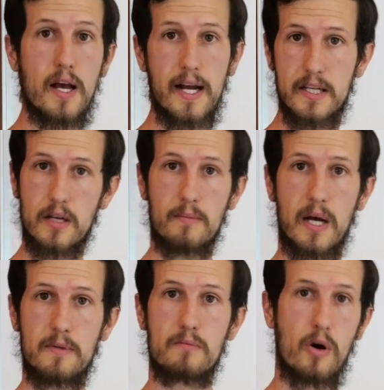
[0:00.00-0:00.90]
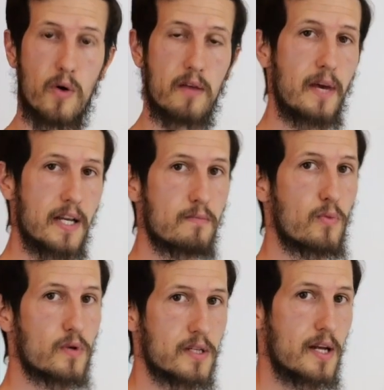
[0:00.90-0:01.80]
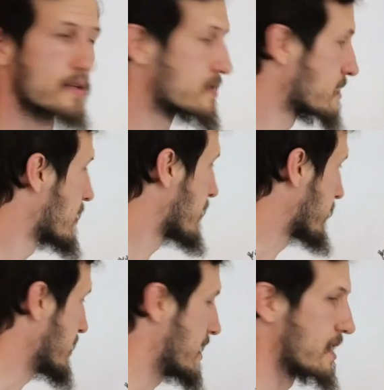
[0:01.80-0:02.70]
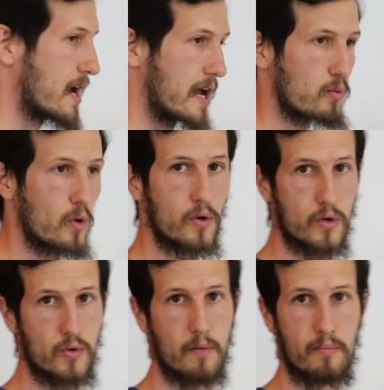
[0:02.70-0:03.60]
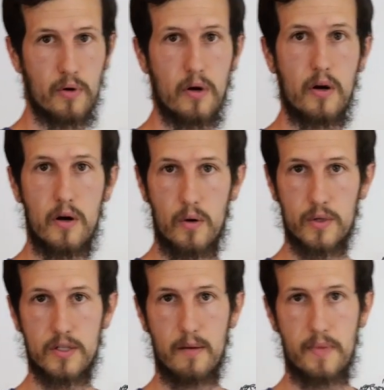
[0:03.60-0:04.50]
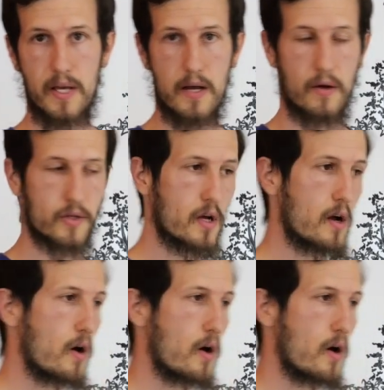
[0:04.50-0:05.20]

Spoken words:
and sometimes mowing makes more sense than a roller crimper or something else,